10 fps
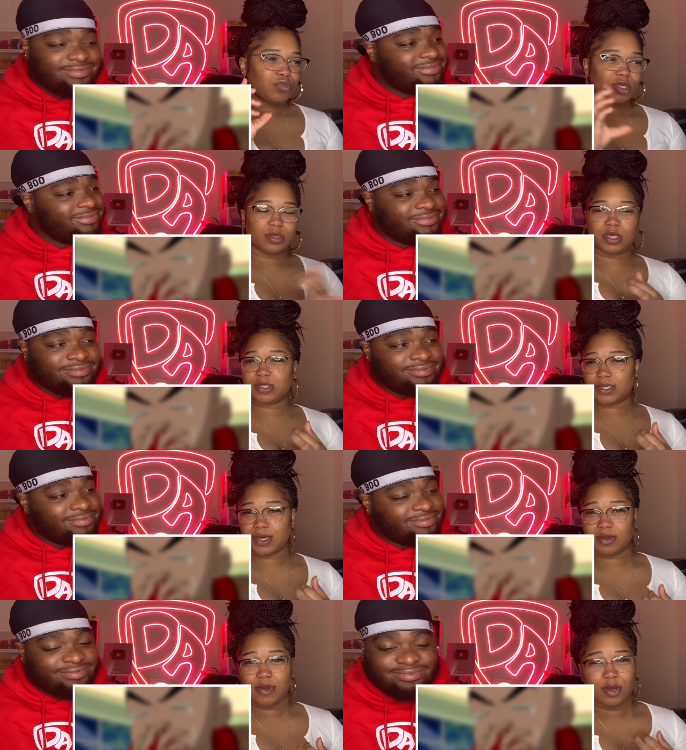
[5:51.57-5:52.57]
Speaker 1: Another
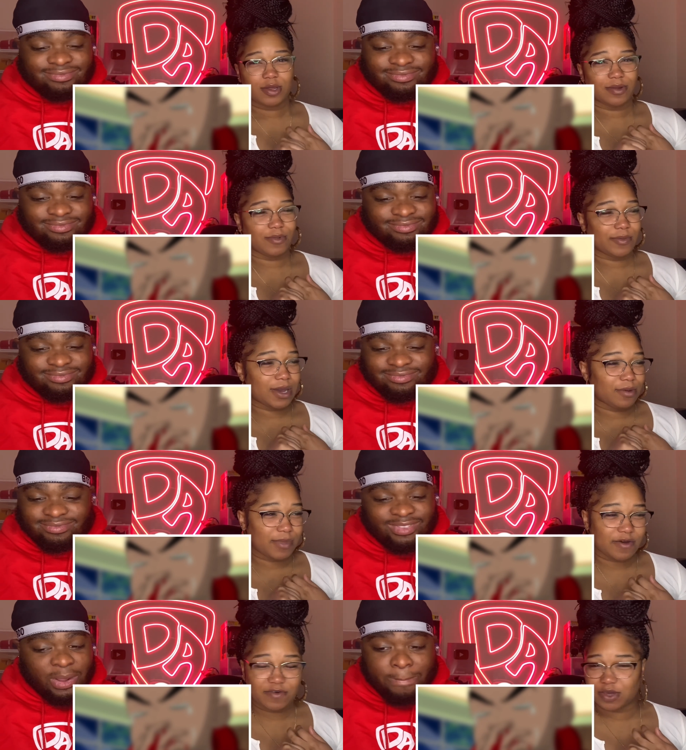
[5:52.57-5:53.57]
time, uh, my, my
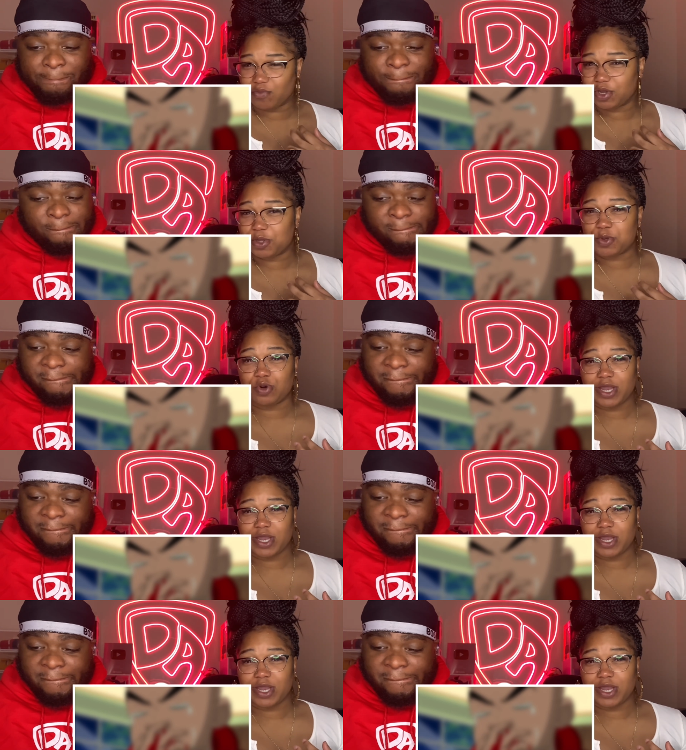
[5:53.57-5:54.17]
fucking brother threw a